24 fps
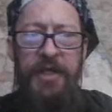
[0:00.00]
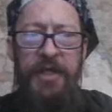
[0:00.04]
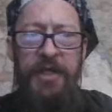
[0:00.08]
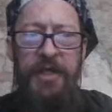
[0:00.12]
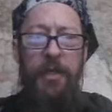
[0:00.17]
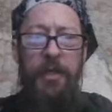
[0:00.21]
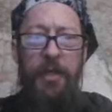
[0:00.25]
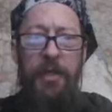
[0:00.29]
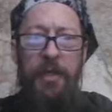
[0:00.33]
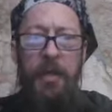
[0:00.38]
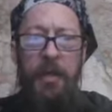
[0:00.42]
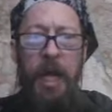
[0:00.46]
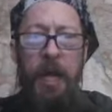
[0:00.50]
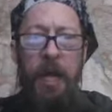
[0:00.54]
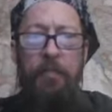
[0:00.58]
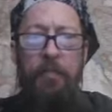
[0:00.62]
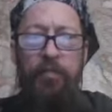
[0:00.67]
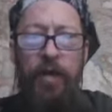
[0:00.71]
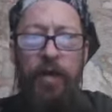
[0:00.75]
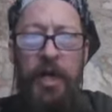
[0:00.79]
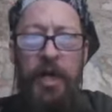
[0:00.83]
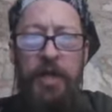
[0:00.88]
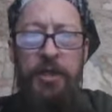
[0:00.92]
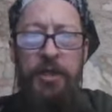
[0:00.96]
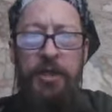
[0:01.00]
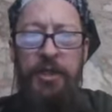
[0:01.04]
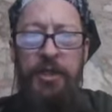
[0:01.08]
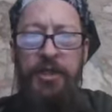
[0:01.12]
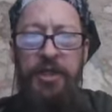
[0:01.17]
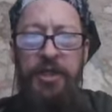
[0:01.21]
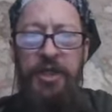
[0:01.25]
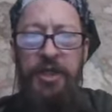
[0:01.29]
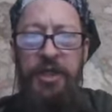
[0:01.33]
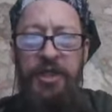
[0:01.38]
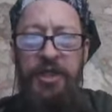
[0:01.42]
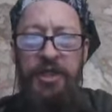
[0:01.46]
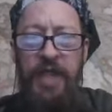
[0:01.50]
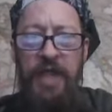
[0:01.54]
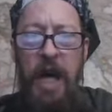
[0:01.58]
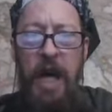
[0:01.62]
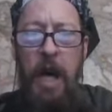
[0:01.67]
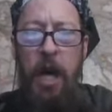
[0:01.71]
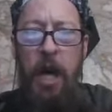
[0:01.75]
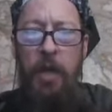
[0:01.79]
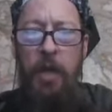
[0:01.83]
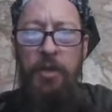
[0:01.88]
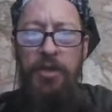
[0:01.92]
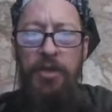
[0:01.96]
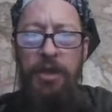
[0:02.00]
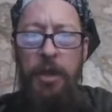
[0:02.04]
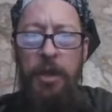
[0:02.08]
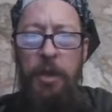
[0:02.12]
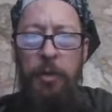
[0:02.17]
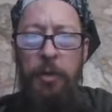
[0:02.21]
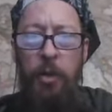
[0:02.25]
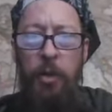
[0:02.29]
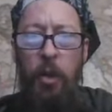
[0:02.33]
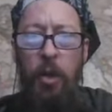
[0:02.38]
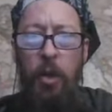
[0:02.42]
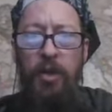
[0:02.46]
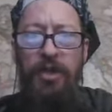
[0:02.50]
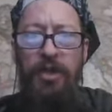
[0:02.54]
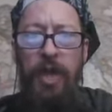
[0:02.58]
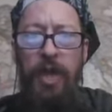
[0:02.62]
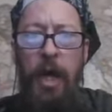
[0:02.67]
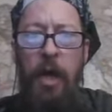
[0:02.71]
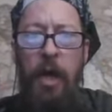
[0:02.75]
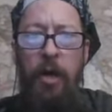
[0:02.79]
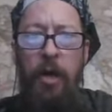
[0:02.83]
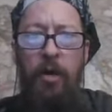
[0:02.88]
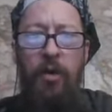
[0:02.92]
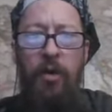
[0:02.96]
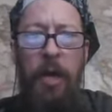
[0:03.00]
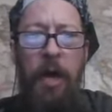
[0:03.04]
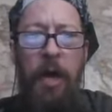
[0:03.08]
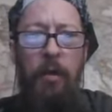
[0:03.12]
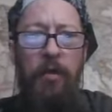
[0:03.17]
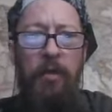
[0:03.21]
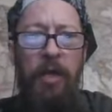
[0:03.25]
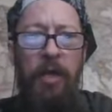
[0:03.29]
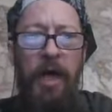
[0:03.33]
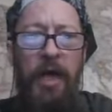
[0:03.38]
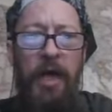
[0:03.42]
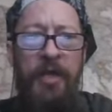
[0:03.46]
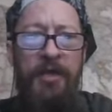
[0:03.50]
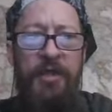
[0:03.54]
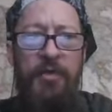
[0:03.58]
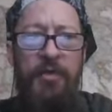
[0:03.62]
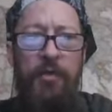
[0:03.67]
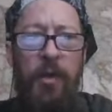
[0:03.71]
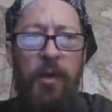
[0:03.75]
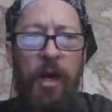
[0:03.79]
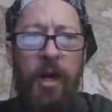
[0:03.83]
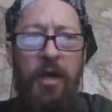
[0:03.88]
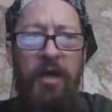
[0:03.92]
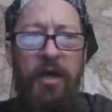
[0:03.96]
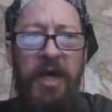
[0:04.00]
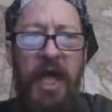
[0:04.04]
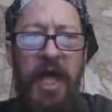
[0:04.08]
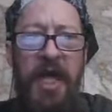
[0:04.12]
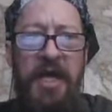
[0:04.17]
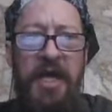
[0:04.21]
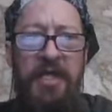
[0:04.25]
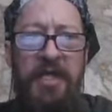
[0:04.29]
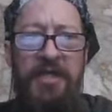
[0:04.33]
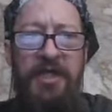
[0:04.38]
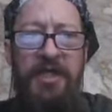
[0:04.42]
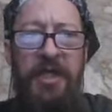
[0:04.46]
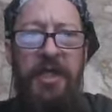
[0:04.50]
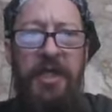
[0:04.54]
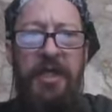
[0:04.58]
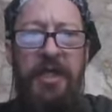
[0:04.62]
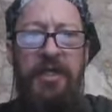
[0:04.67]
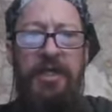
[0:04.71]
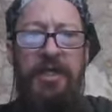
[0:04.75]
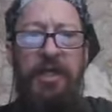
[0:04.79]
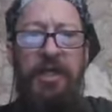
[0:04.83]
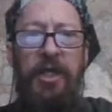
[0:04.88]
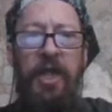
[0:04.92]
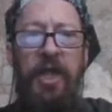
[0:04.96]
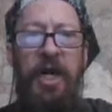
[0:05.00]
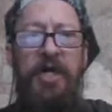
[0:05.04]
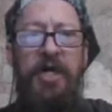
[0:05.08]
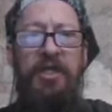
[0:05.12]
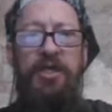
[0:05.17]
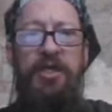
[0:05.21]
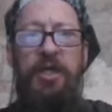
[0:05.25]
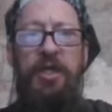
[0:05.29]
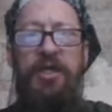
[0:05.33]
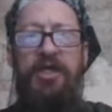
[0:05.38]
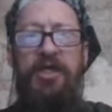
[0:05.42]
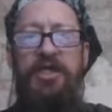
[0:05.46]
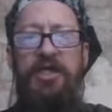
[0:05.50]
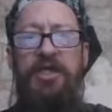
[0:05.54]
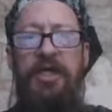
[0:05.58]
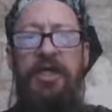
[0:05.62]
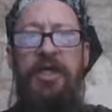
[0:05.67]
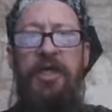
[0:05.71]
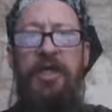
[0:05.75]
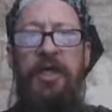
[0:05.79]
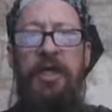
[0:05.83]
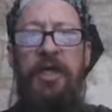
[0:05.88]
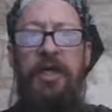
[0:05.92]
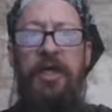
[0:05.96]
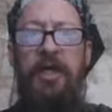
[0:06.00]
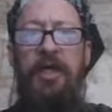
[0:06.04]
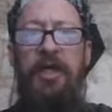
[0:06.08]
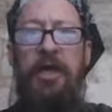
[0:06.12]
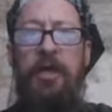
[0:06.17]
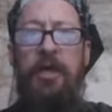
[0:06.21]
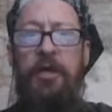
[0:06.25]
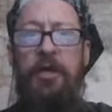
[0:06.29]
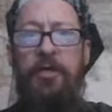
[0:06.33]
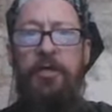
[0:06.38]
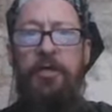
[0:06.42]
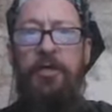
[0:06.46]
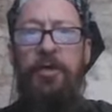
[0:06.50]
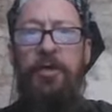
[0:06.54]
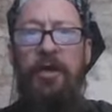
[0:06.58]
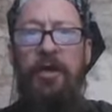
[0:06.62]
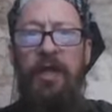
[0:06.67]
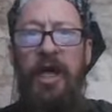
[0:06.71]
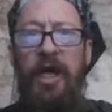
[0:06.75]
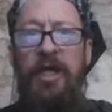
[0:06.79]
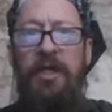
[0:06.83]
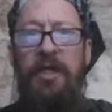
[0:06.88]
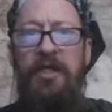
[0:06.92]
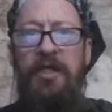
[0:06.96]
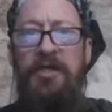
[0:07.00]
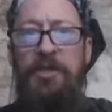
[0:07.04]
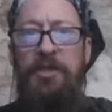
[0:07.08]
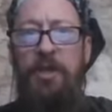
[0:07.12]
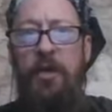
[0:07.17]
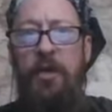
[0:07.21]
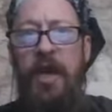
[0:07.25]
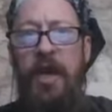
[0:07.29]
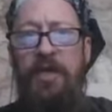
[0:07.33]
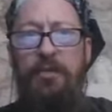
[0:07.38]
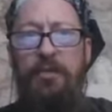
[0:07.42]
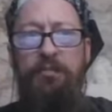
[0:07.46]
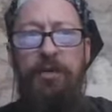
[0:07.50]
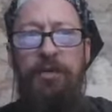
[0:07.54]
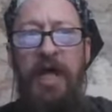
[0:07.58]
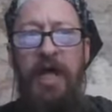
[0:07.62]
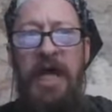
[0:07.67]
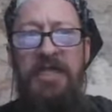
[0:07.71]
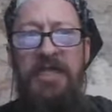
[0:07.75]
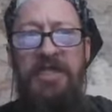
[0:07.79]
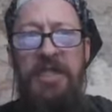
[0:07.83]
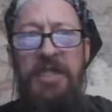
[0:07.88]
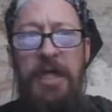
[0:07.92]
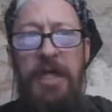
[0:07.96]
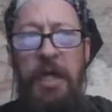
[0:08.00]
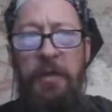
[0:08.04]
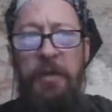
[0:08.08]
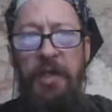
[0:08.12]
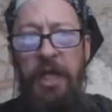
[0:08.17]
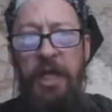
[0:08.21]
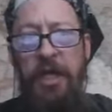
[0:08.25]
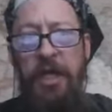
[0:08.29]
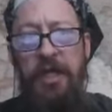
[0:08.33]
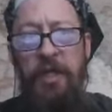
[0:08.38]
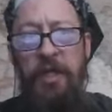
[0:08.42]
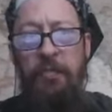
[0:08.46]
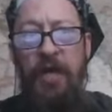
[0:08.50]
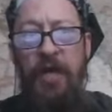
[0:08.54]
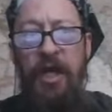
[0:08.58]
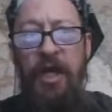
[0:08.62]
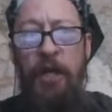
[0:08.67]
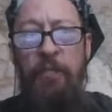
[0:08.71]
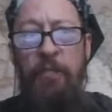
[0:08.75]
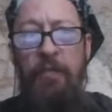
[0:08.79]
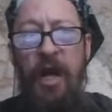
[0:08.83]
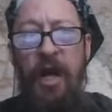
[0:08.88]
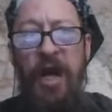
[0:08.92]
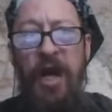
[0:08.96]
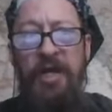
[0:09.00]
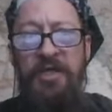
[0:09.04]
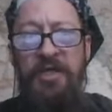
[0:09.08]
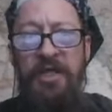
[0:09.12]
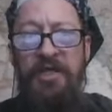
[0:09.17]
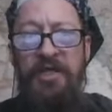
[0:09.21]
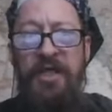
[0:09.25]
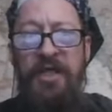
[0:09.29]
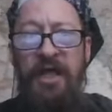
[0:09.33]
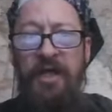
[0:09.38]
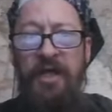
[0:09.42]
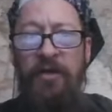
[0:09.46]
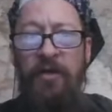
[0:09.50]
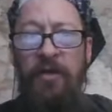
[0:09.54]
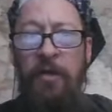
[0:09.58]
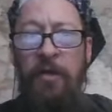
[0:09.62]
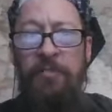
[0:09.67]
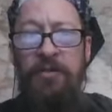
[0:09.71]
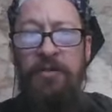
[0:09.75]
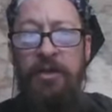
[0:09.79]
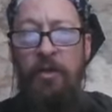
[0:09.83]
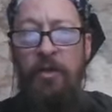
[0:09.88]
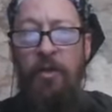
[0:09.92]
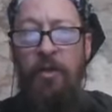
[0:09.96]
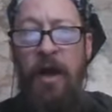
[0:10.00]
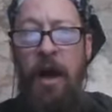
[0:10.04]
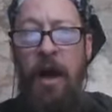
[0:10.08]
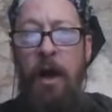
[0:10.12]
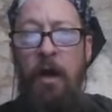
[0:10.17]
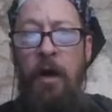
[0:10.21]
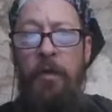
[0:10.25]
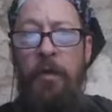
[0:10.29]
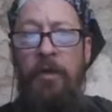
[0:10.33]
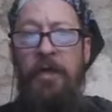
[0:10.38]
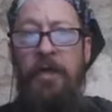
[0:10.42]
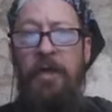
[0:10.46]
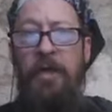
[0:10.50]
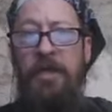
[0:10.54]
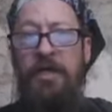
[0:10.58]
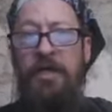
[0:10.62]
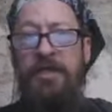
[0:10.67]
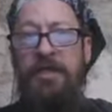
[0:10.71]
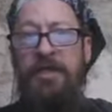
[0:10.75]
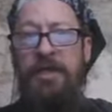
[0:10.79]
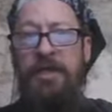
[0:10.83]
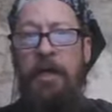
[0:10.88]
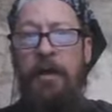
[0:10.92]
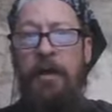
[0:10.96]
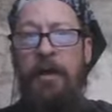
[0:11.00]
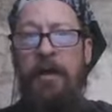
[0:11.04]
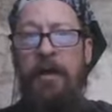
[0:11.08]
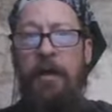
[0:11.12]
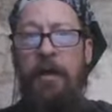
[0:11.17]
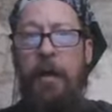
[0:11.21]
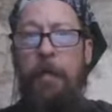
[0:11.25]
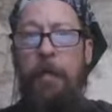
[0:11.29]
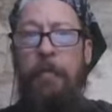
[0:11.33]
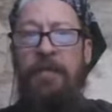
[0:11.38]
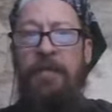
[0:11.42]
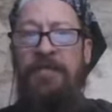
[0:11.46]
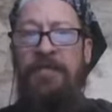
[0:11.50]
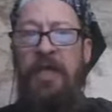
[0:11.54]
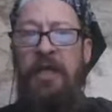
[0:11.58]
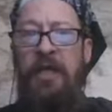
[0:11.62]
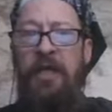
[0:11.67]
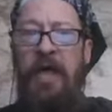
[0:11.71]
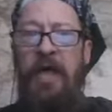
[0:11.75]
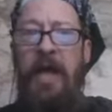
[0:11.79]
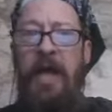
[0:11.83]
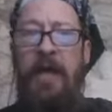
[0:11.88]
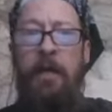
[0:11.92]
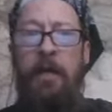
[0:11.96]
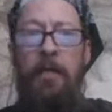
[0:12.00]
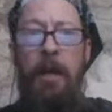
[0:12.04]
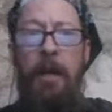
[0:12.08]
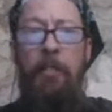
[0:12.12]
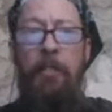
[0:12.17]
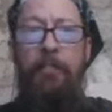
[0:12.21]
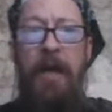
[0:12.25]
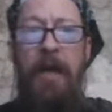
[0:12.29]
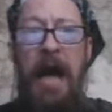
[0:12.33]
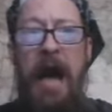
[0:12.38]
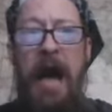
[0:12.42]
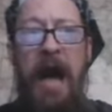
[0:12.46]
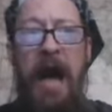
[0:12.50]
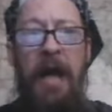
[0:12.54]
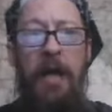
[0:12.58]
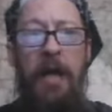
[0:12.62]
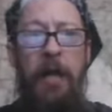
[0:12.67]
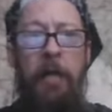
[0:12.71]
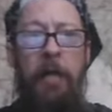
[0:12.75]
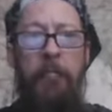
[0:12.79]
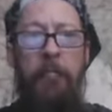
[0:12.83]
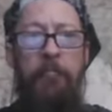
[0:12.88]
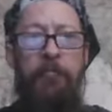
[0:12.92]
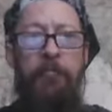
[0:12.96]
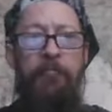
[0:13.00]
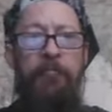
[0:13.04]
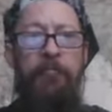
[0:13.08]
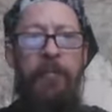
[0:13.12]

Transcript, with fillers: feel the vibrations and the sounds of the floor tile grout lines while gazing into lights on the ceiling and through the lightly scratched plastic of an incubator box as I glimpsed around, staring up as I laid on my back.